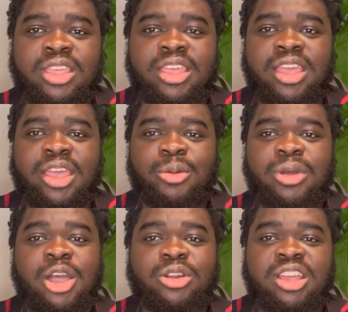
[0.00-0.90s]

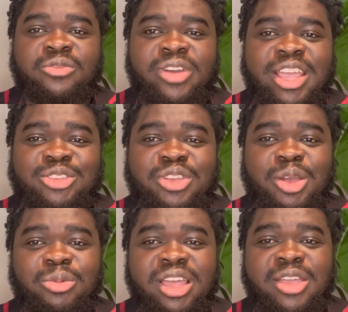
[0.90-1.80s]
I would advise you
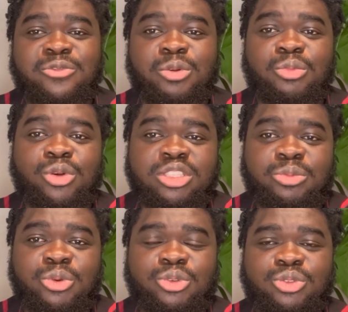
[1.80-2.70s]
apply for
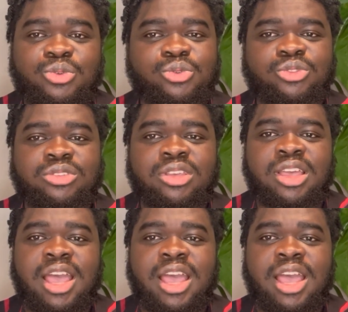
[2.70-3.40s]
multiple schools,